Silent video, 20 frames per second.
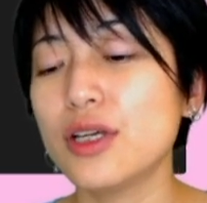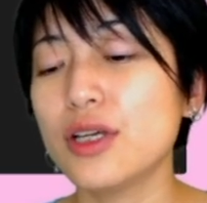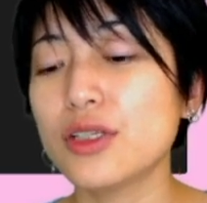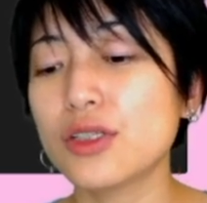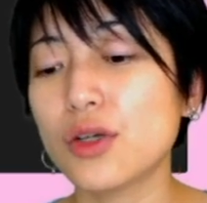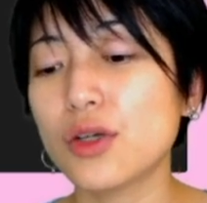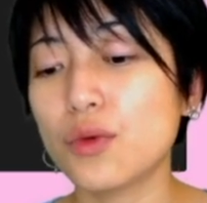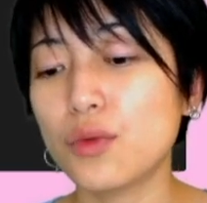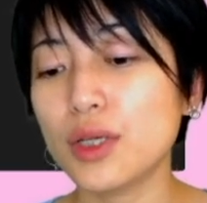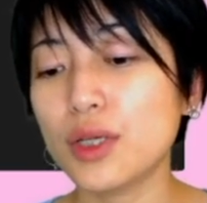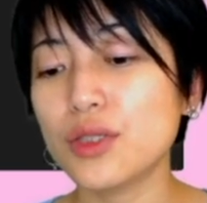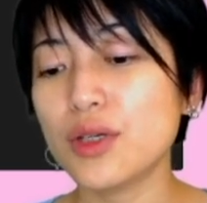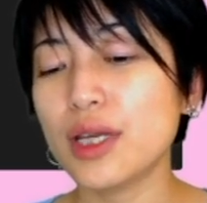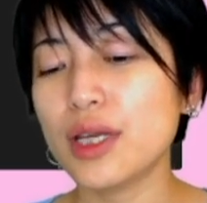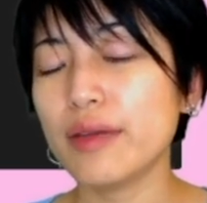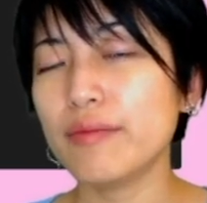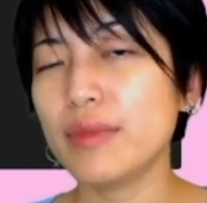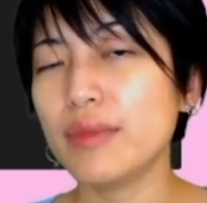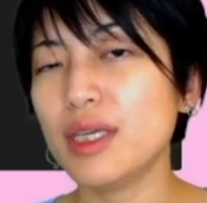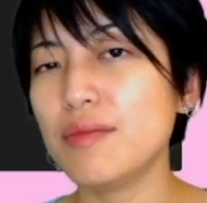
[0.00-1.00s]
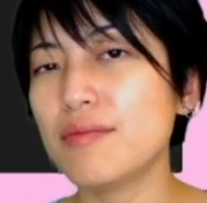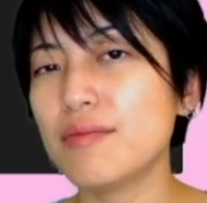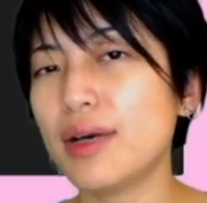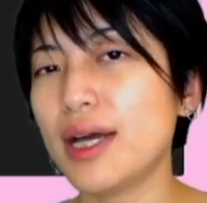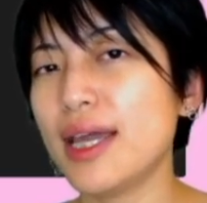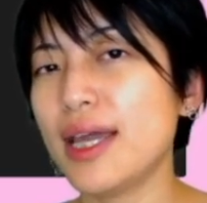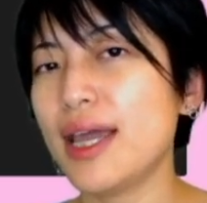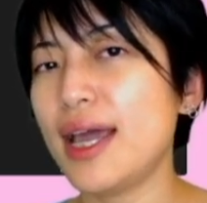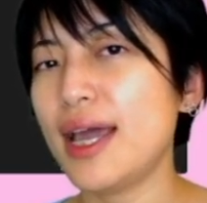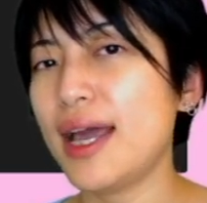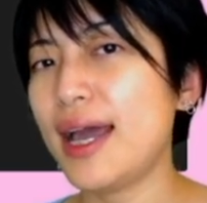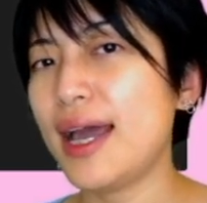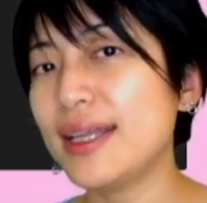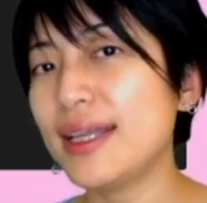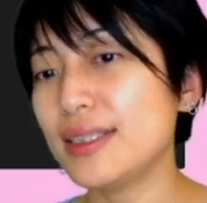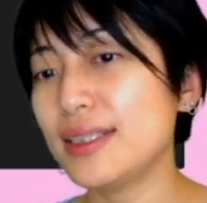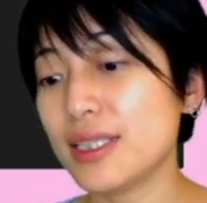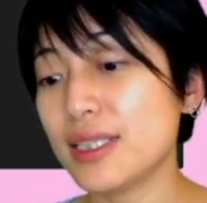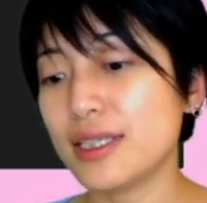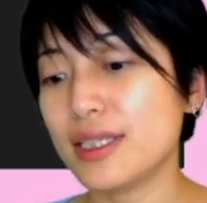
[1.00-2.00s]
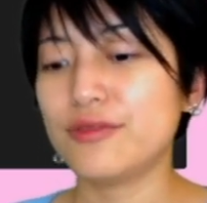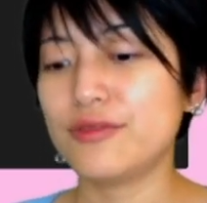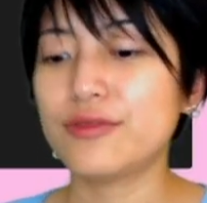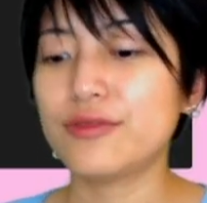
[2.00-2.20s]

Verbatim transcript: So what do I mean by additive?